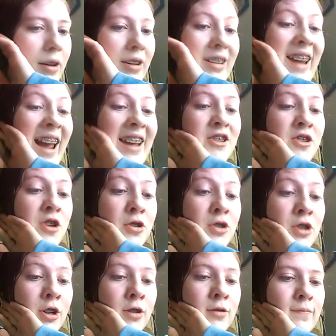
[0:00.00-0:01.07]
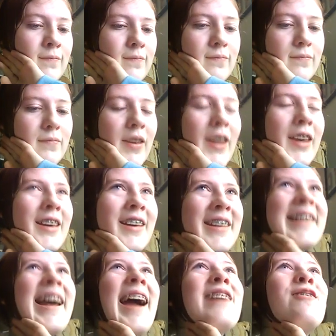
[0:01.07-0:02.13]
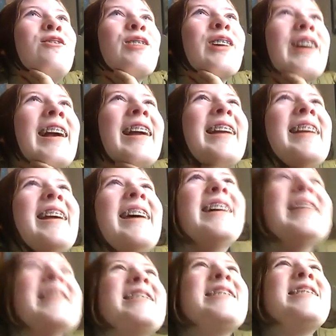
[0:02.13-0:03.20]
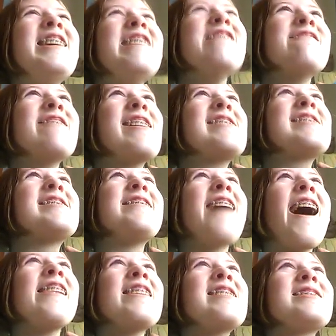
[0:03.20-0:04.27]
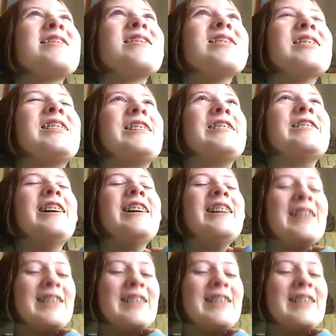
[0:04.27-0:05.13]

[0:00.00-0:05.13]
Good night, Jojo. Good night, Horton. See you in Solla Sollew.